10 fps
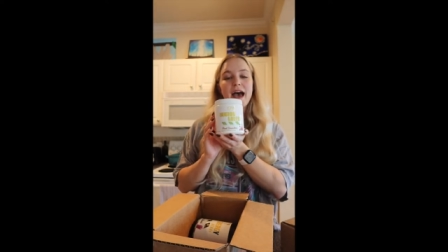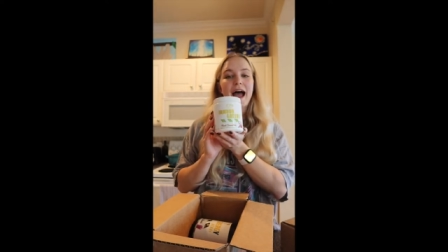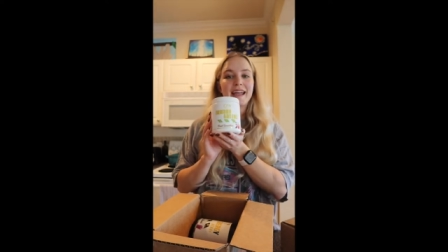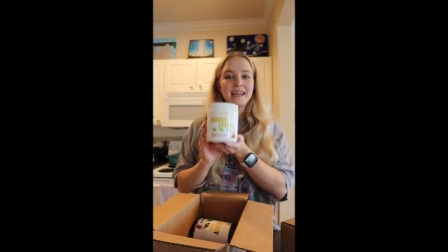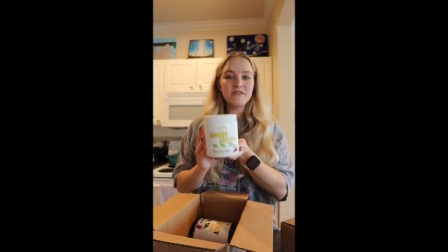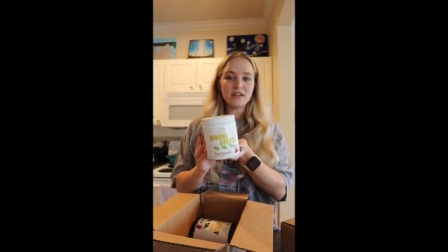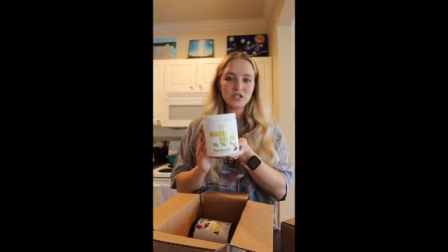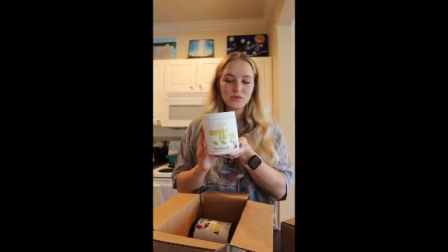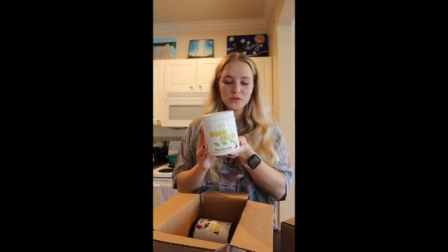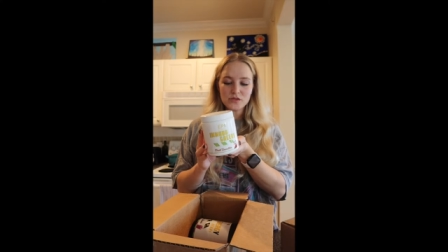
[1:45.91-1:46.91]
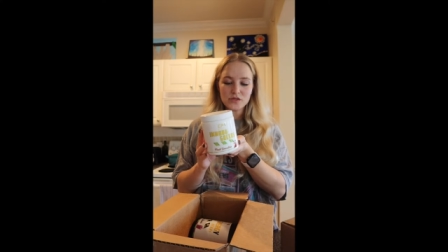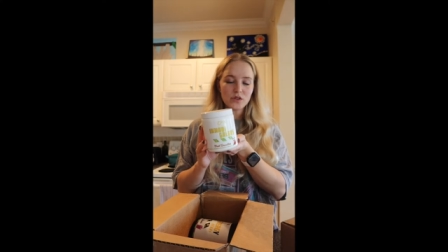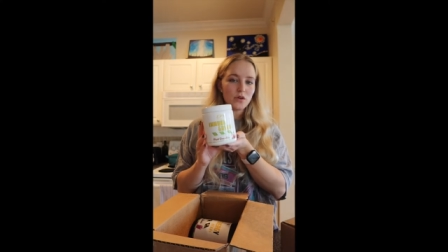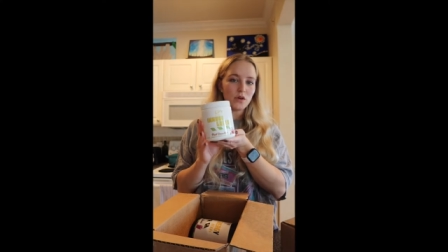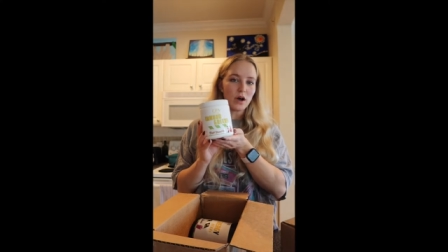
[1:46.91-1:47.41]
I eat vegetables.
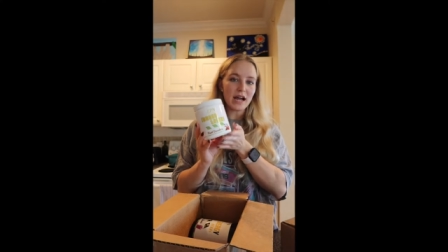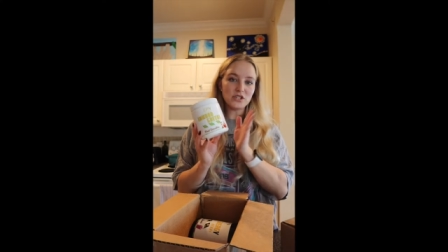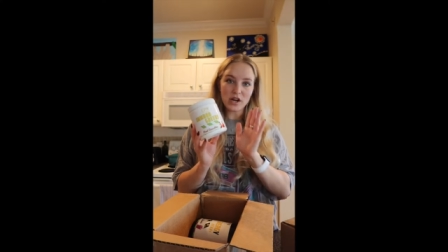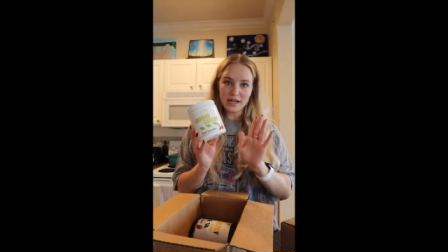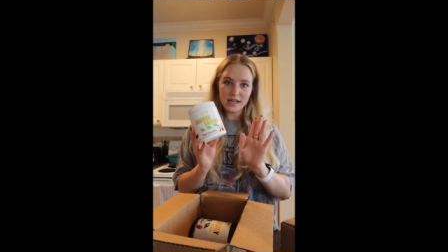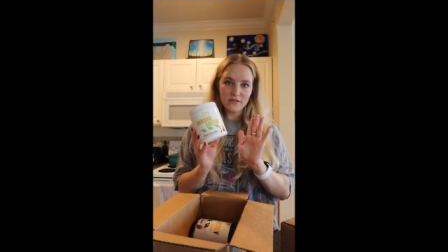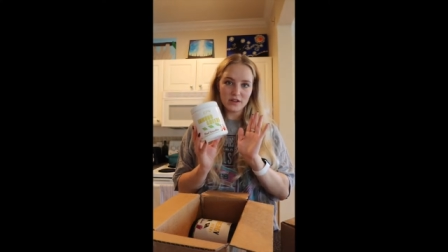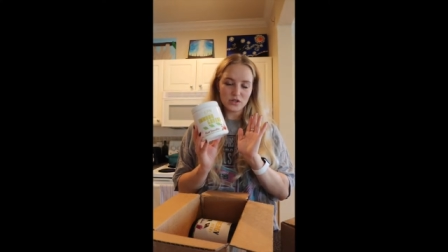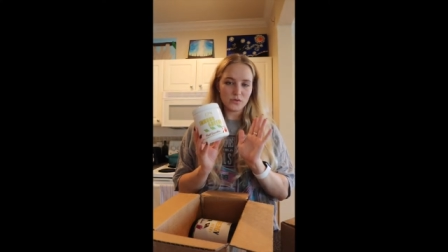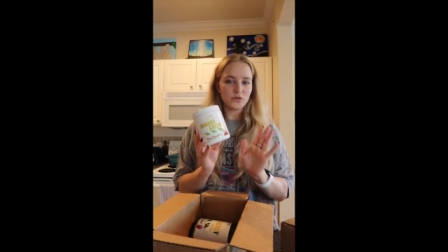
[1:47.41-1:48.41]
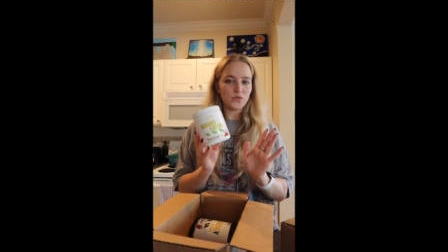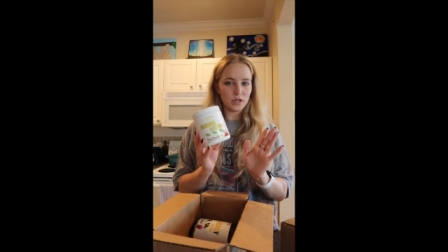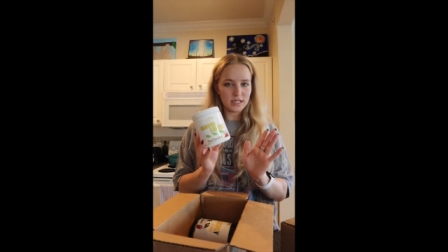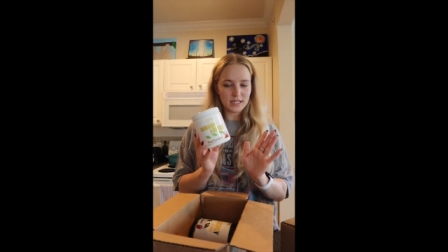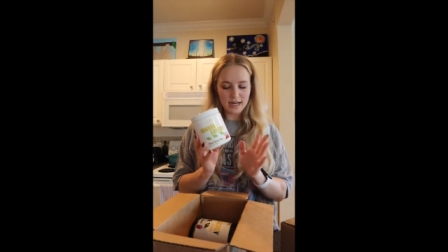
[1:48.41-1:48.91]
I try to eat vegetables
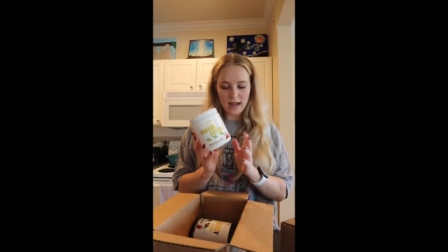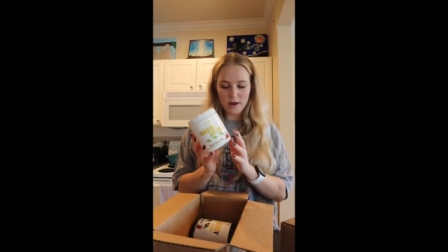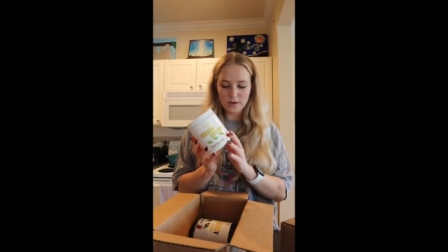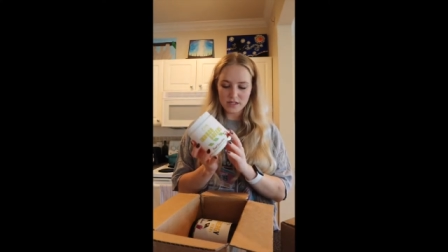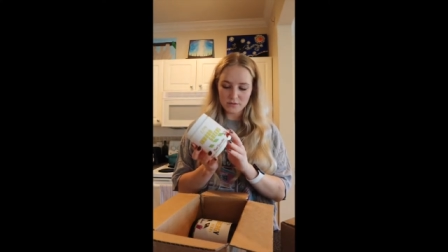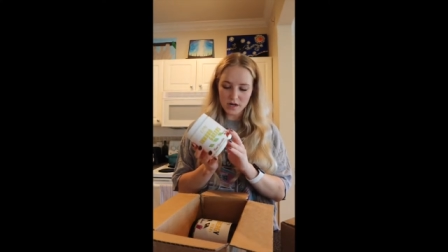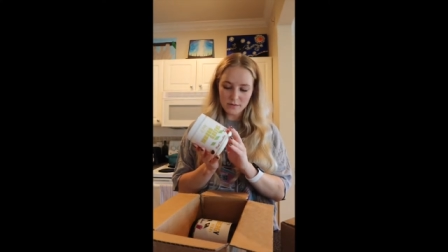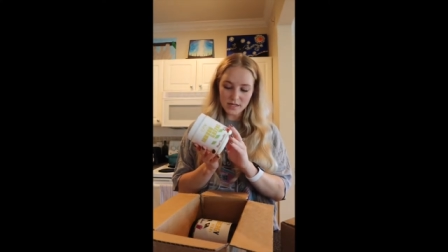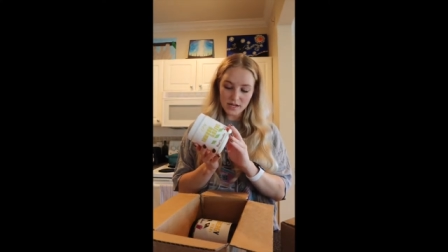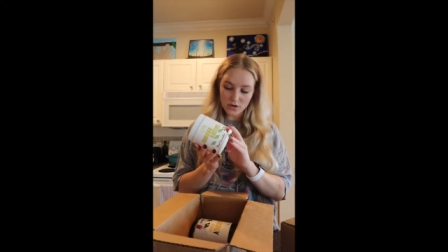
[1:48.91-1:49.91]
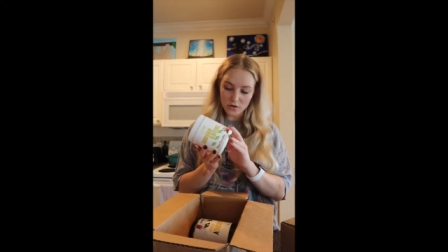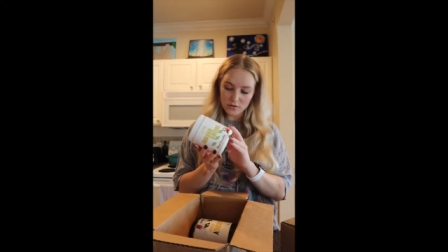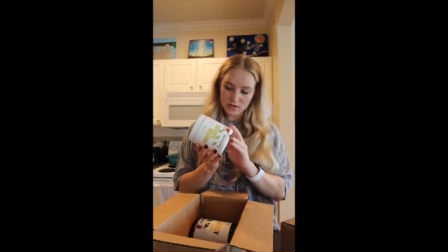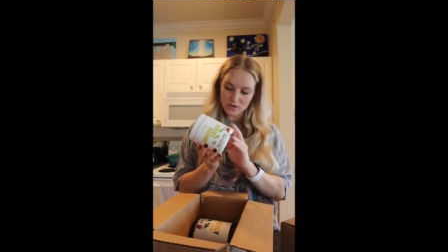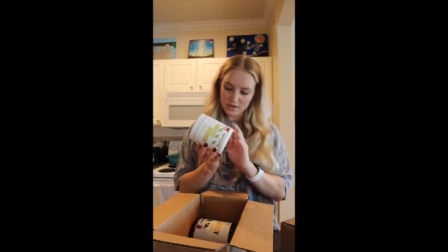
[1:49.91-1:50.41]
once a day, but sometimes I don't,
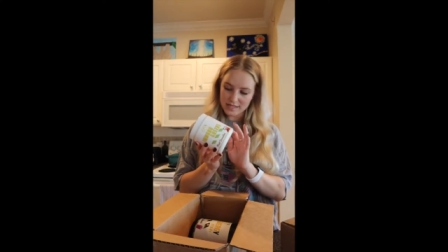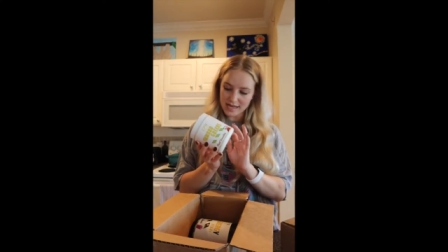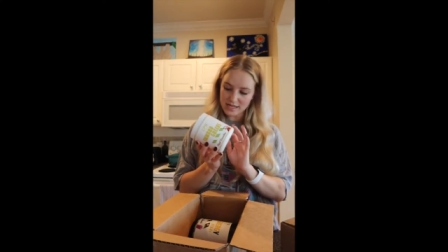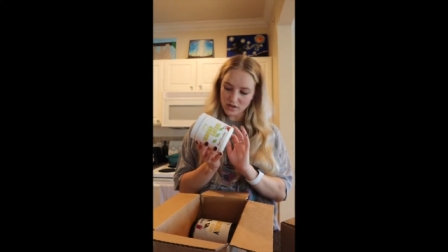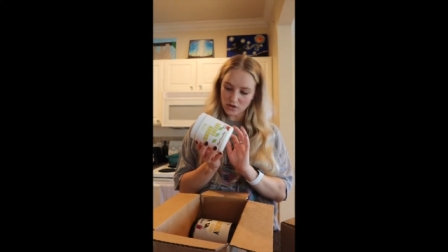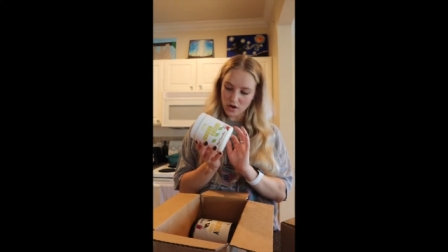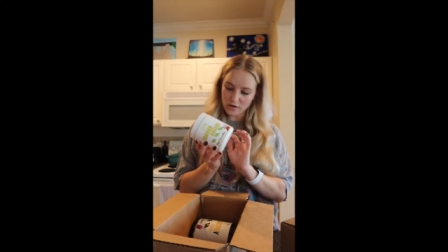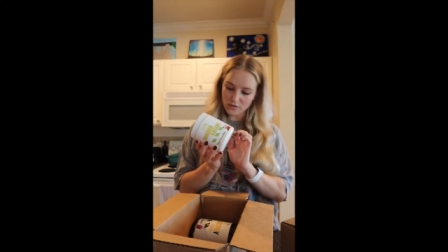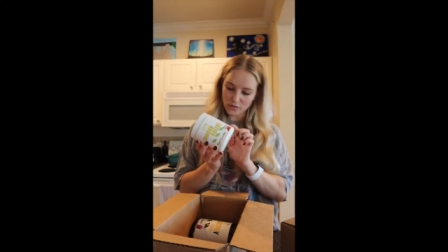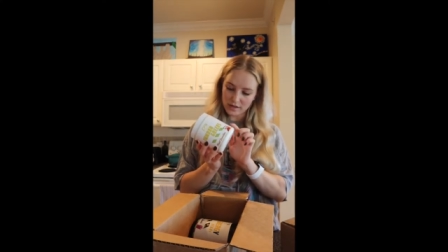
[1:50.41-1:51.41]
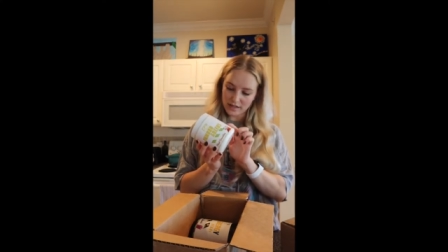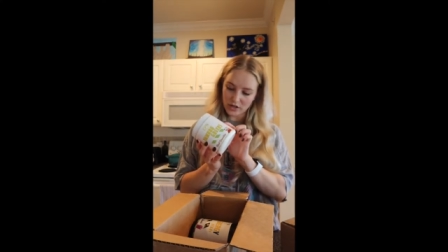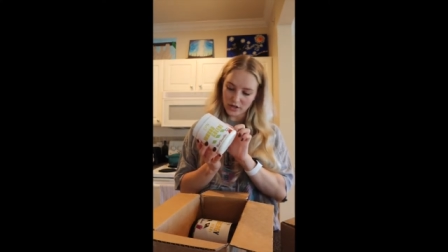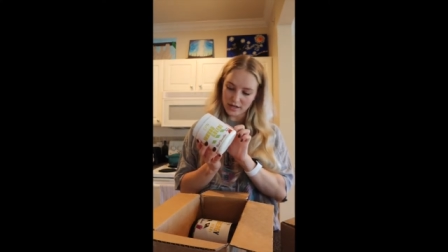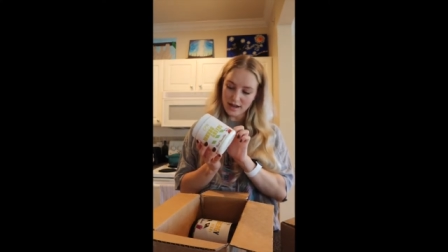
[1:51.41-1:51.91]
and so this has a lot of really
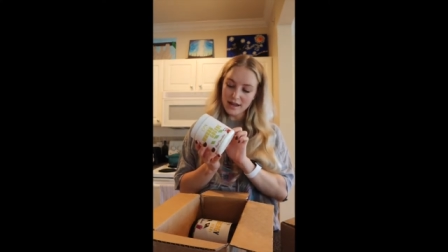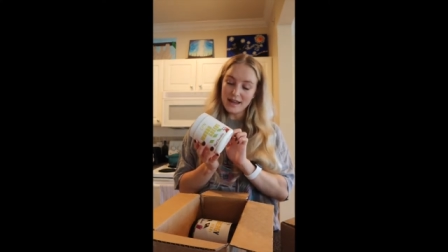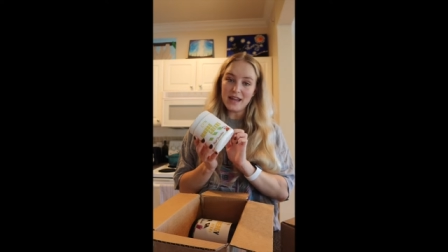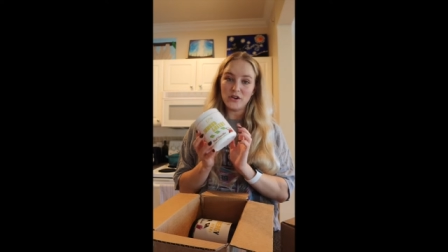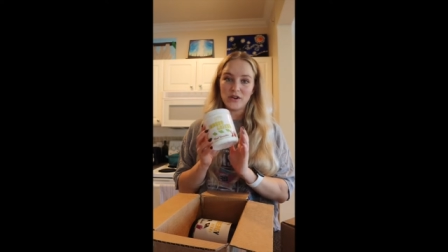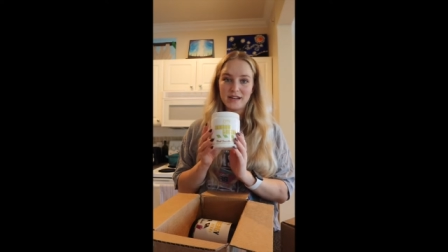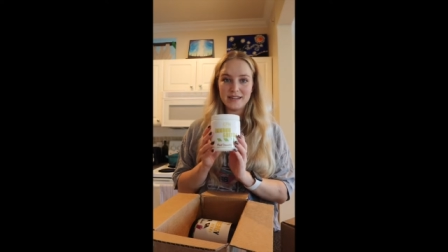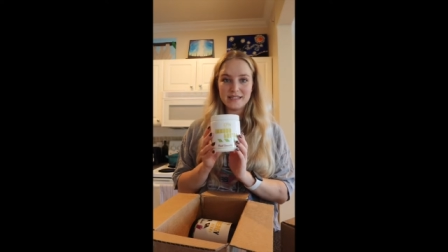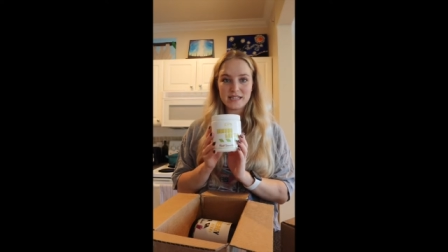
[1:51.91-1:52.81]
good ingredients.